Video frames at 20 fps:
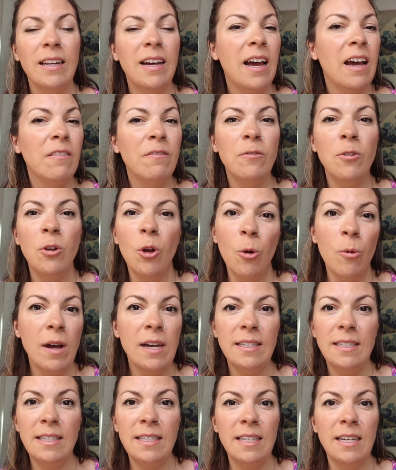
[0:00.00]
have no
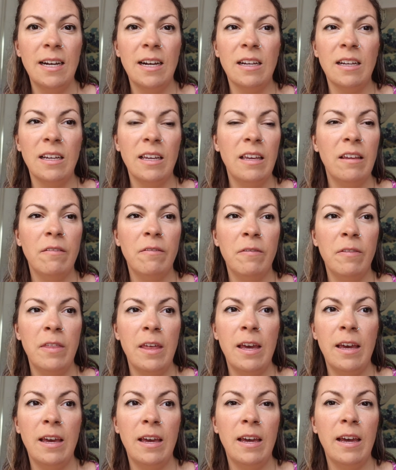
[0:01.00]
idea if
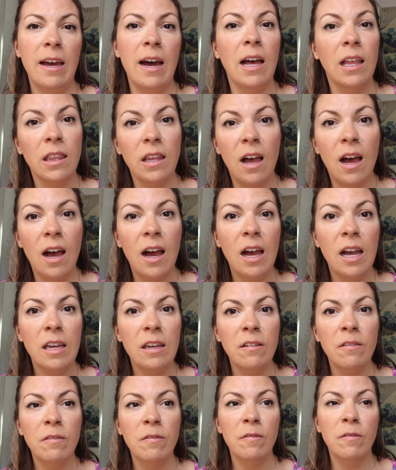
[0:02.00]
they're
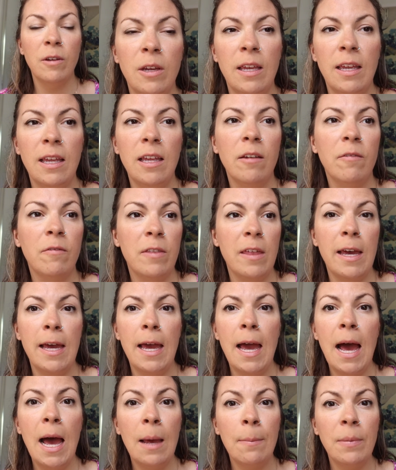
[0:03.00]
alive, if they're
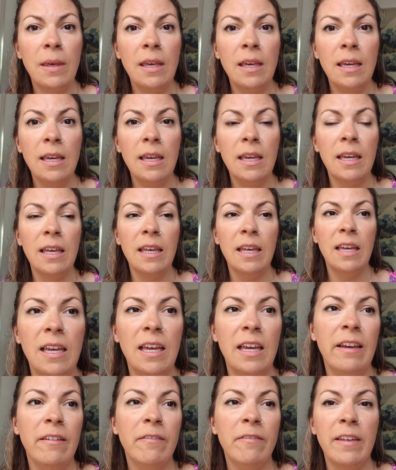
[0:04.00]
happy,
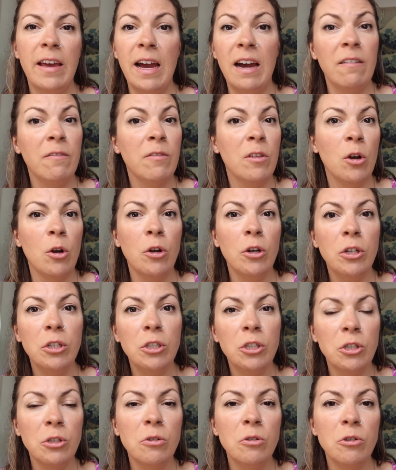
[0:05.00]
if they have their own
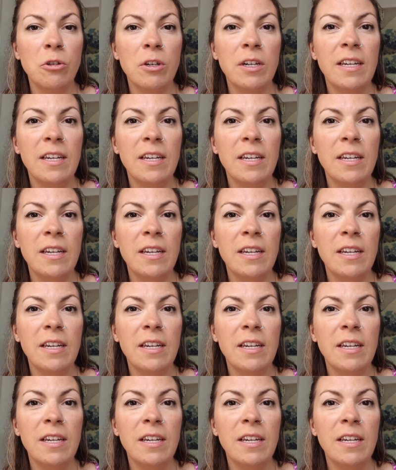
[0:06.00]
children